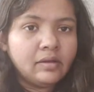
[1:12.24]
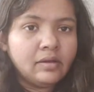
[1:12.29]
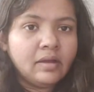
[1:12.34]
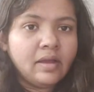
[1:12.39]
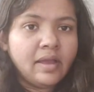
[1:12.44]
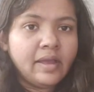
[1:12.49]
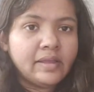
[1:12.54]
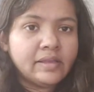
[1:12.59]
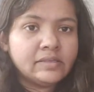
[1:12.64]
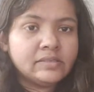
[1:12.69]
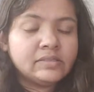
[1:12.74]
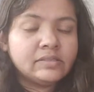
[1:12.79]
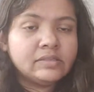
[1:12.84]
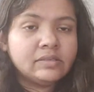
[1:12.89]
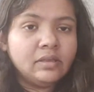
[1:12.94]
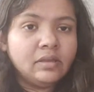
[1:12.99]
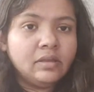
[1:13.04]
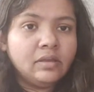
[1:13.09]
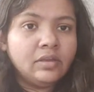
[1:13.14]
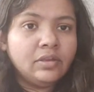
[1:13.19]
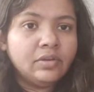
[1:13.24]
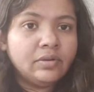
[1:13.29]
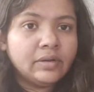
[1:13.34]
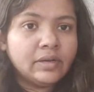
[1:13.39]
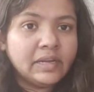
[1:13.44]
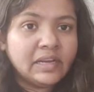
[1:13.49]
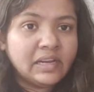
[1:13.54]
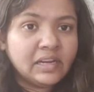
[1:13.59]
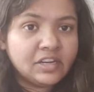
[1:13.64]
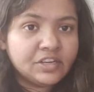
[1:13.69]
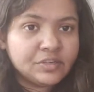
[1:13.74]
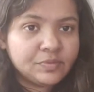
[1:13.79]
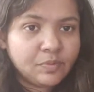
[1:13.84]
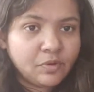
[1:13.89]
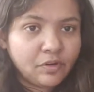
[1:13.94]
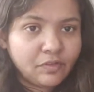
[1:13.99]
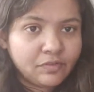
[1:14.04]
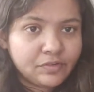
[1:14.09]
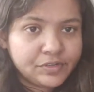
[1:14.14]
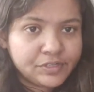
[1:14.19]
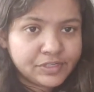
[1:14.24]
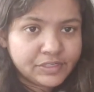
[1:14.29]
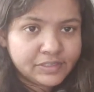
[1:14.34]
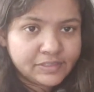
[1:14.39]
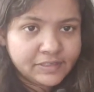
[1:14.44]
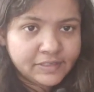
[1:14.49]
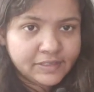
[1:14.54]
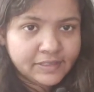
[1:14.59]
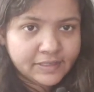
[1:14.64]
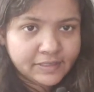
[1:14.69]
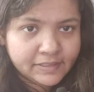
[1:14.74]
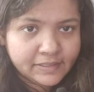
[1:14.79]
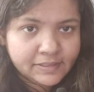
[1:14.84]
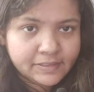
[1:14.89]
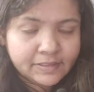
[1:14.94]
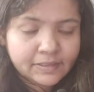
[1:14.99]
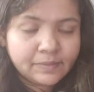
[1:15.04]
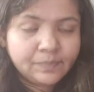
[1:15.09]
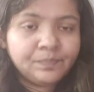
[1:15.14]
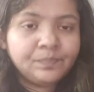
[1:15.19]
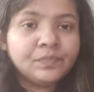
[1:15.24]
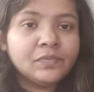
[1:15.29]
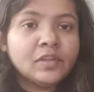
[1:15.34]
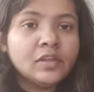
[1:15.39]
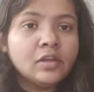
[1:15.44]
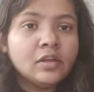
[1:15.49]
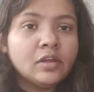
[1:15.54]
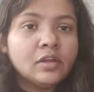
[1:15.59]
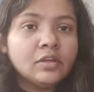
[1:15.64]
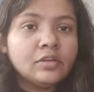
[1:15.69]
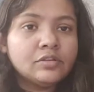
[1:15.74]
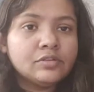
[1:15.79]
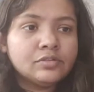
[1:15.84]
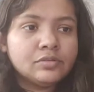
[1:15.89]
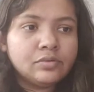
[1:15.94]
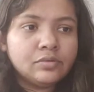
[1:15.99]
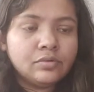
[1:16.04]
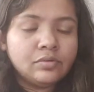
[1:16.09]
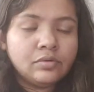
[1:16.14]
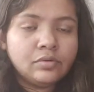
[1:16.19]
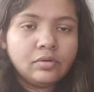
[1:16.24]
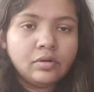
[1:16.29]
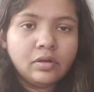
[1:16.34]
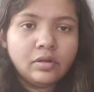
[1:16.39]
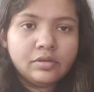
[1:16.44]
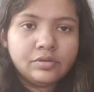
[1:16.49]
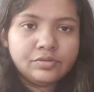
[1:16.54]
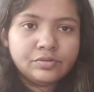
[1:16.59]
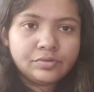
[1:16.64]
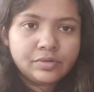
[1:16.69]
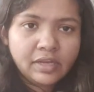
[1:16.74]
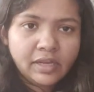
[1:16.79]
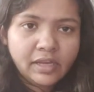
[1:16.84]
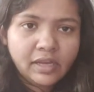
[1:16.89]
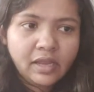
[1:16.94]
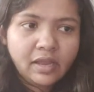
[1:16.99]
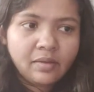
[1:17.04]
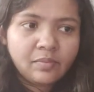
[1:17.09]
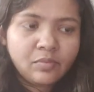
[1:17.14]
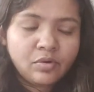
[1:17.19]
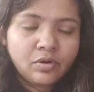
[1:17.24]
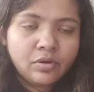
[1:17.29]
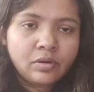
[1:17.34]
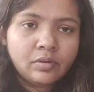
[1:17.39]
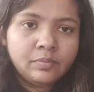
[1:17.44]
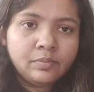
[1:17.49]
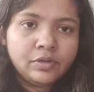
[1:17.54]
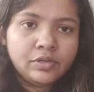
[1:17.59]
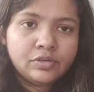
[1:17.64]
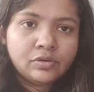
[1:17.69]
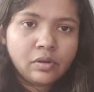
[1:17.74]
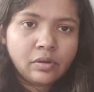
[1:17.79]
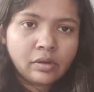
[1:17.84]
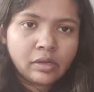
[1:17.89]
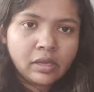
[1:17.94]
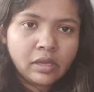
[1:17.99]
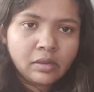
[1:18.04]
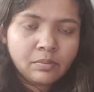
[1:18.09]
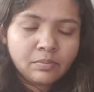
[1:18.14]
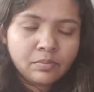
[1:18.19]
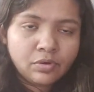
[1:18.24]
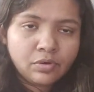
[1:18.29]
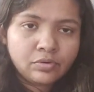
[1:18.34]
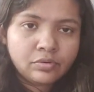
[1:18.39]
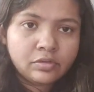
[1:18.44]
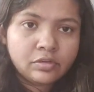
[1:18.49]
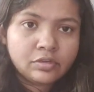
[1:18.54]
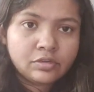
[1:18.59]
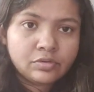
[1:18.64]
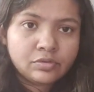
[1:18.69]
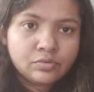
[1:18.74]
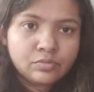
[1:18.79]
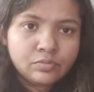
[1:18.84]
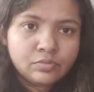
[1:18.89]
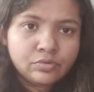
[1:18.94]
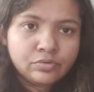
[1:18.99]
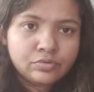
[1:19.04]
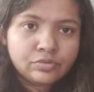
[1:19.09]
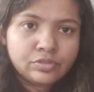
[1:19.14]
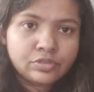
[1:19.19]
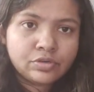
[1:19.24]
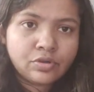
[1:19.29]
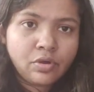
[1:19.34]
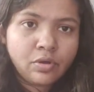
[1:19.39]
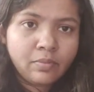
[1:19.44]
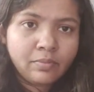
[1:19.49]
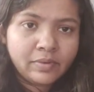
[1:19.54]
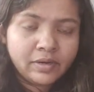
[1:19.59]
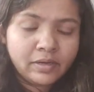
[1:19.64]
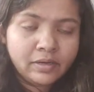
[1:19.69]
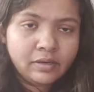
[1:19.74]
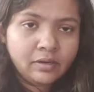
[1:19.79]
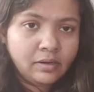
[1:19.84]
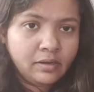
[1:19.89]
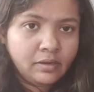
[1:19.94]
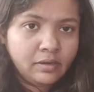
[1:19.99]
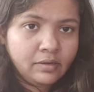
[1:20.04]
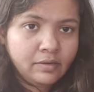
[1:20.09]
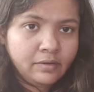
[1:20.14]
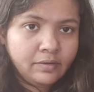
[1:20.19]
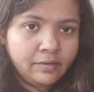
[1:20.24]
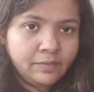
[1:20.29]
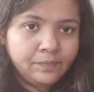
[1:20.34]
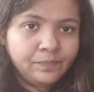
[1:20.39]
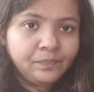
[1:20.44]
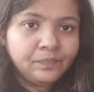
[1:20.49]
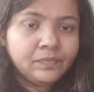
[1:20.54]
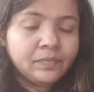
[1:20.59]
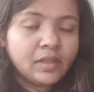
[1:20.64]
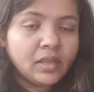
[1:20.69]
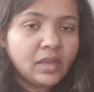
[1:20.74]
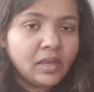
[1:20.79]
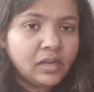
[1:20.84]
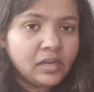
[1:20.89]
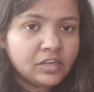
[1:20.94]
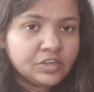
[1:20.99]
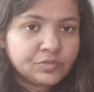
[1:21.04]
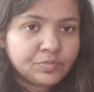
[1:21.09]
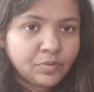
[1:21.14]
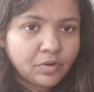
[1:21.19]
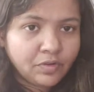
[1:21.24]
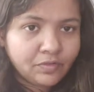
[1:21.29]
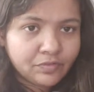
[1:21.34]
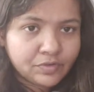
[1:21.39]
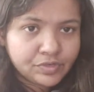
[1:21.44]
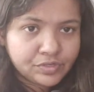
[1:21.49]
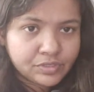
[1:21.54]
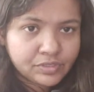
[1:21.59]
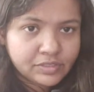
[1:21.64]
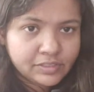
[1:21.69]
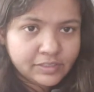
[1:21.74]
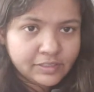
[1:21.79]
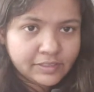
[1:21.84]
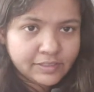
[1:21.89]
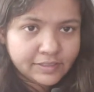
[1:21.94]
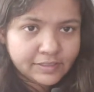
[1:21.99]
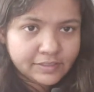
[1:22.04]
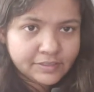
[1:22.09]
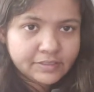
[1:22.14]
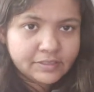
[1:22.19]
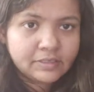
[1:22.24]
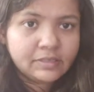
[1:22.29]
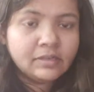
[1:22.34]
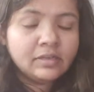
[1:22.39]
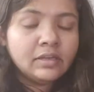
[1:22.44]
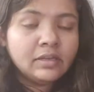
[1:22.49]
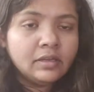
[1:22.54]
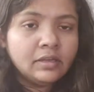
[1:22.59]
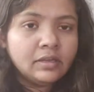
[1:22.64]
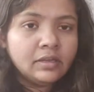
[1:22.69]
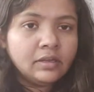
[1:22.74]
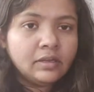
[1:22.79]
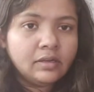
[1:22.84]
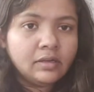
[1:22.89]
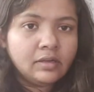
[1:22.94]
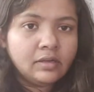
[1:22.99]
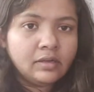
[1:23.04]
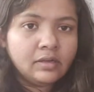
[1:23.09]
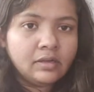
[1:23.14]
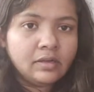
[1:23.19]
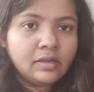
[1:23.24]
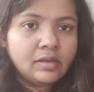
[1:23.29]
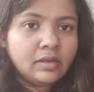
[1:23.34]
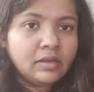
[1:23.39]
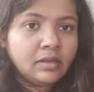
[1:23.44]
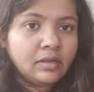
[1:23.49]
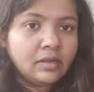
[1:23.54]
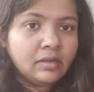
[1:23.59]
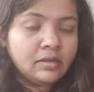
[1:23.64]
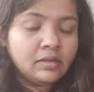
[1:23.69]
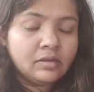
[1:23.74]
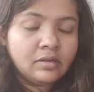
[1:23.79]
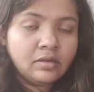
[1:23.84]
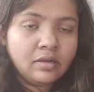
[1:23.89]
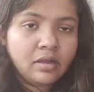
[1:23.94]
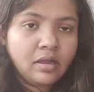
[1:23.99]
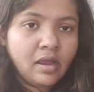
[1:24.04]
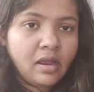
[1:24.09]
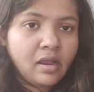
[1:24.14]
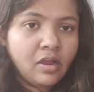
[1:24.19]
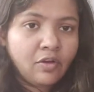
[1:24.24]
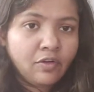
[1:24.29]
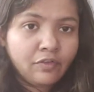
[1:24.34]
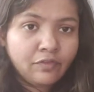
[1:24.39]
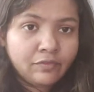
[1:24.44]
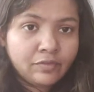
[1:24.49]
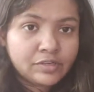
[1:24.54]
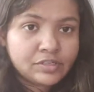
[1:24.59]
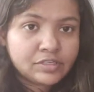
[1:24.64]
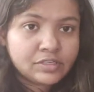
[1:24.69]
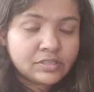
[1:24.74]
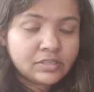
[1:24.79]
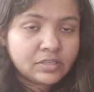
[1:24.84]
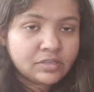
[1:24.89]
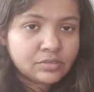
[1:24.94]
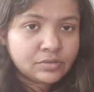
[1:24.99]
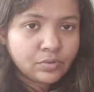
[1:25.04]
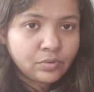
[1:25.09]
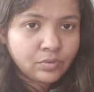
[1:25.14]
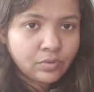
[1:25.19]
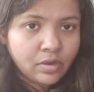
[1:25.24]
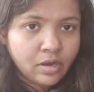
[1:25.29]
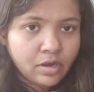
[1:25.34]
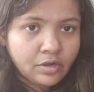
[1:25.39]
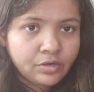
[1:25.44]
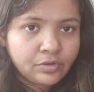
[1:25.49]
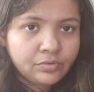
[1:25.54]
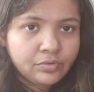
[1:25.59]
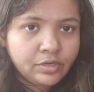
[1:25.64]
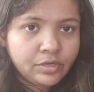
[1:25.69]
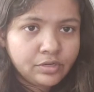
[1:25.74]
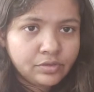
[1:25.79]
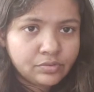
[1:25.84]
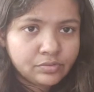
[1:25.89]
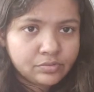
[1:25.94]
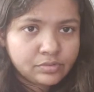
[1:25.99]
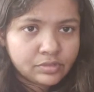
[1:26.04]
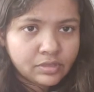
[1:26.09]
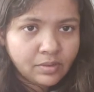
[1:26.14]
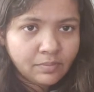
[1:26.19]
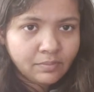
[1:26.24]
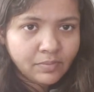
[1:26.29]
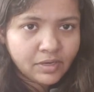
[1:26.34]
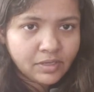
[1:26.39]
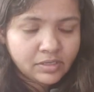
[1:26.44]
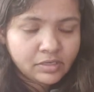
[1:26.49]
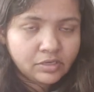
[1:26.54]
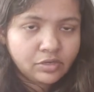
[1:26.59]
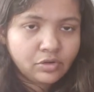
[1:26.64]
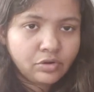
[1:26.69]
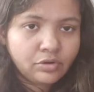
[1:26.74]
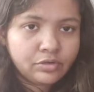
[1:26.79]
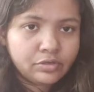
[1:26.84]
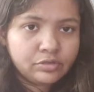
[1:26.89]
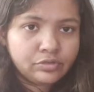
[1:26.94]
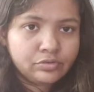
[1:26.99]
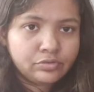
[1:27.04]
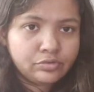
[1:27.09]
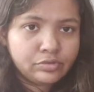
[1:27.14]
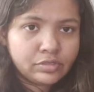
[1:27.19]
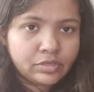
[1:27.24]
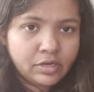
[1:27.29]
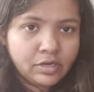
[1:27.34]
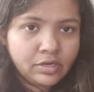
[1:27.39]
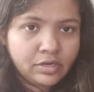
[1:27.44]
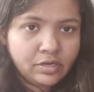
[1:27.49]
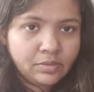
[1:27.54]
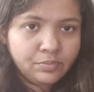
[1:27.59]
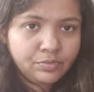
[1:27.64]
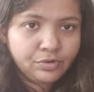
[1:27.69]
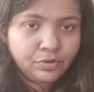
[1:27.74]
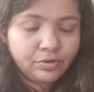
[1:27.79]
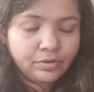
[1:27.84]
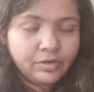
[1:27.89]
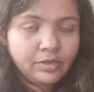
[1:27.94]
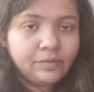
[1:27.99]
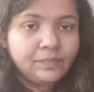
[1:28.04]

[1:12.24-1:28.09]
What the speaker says: as your English proficiency test. So today I'm gonna be talking about the two most common English proficiency test, of which the scorecard you need to submit in order to study abroad.